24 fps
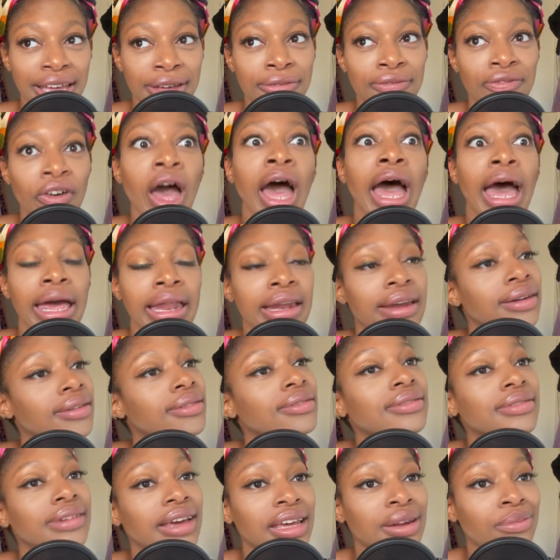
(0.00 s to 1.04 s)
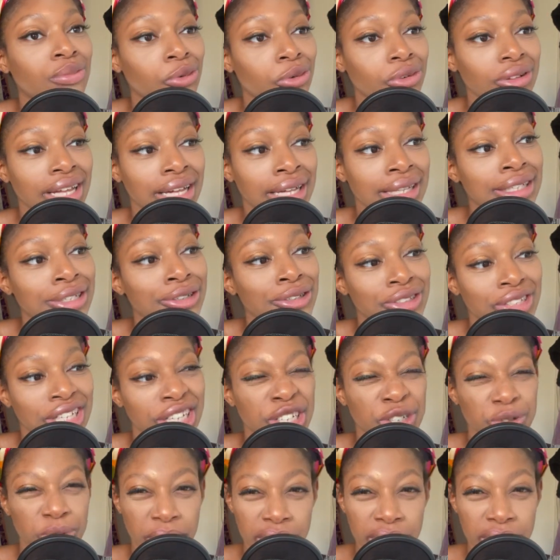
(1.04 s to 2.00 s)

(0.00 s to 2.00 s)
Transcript: fun and more like glitter that you